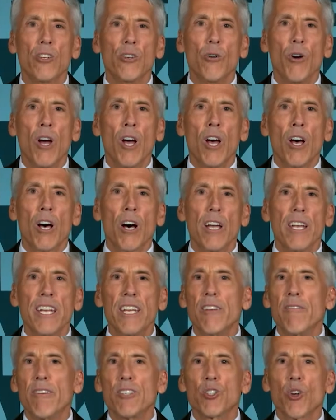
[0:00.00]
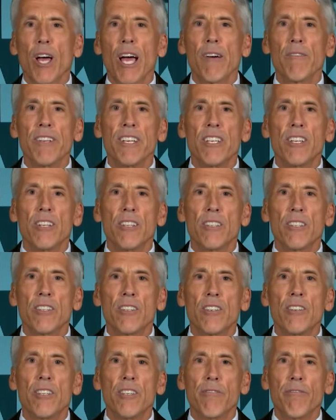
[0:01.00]
to an individual having to
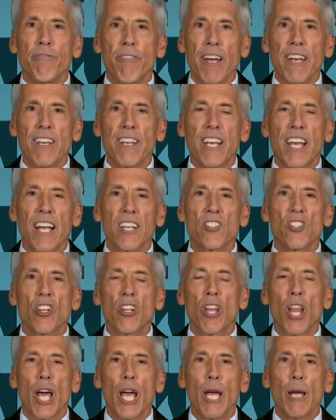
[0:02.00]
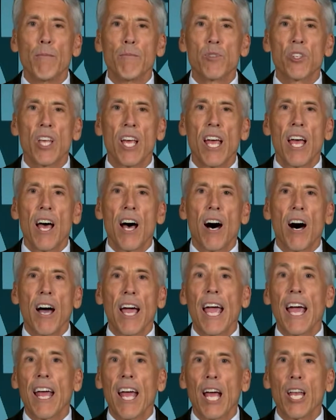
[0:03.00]
defend against claims
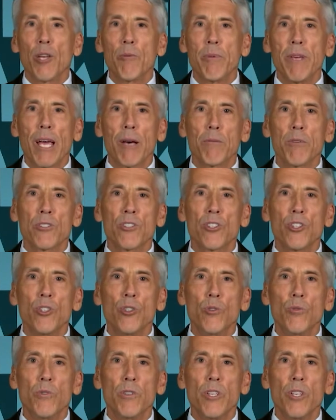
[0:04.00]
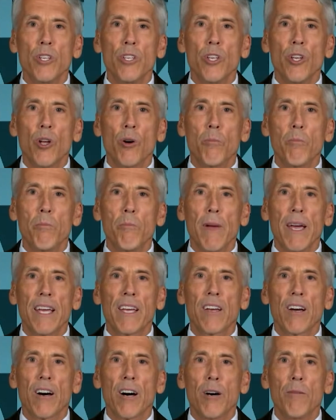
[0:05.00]
uh, and, and, to be able to, you, you know,
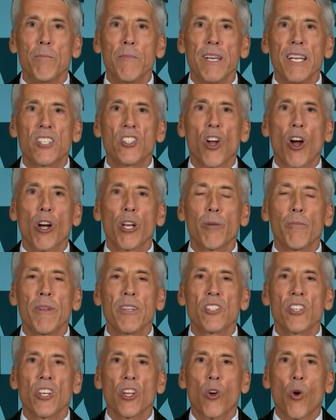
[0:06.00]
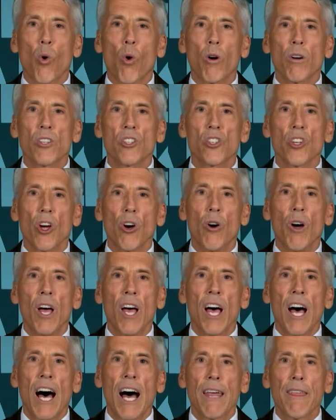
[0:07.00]
make um, its arguments in court. So
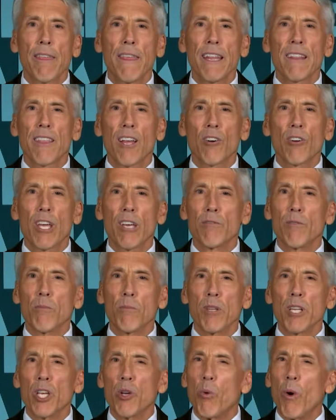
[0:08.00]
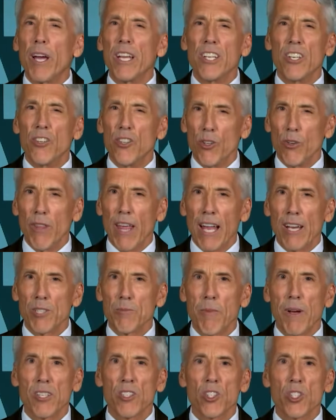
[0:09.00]
I think they'll give them leeway to do
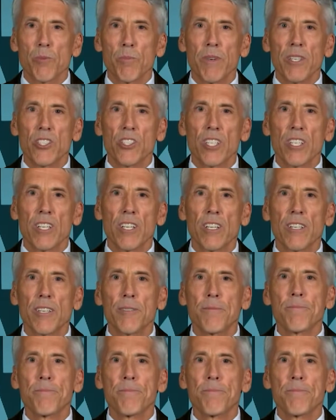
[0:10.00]
that is my suspicion.